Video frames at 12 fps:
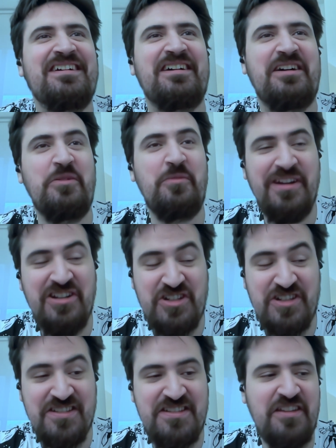
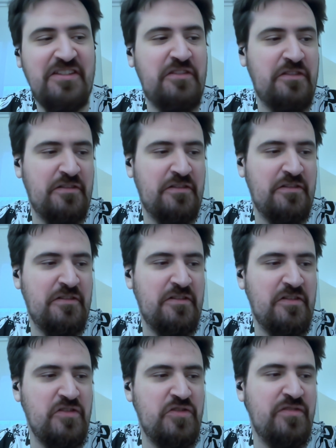
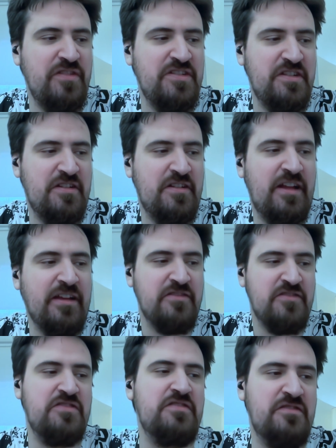there is
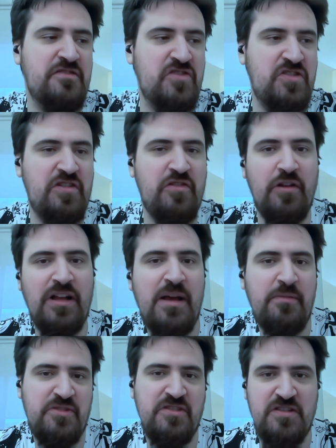the
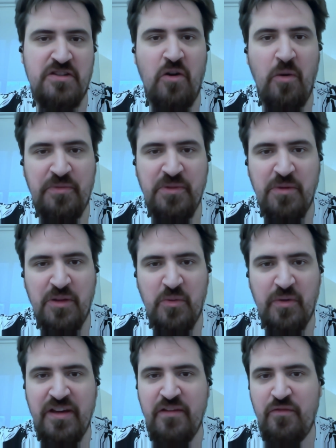Rollups. It's an optimal
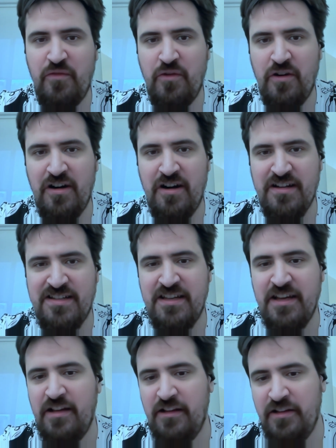way for
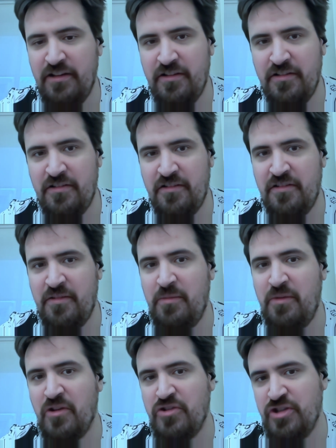scaling
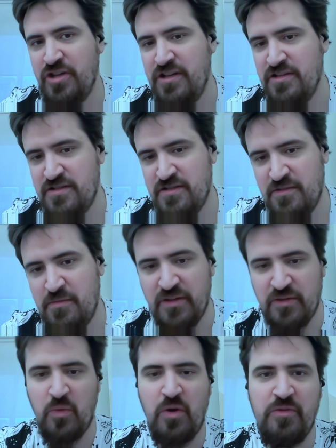blockchains.
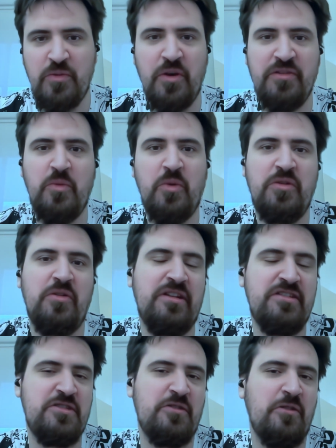But what?
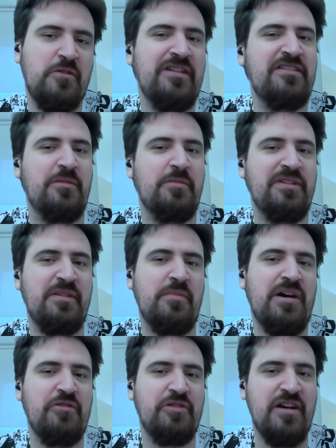Let's talk a little bit
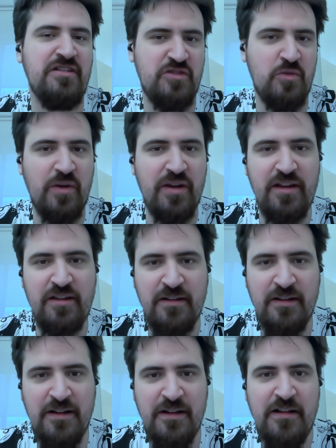about other way.
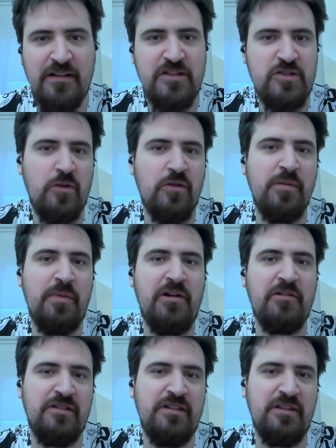Let's talk
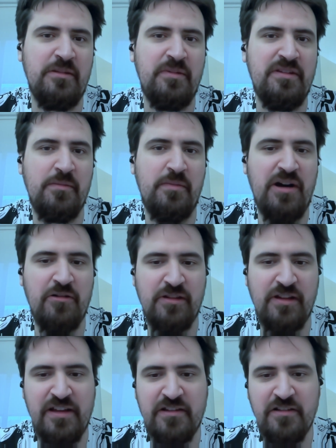about a little bit about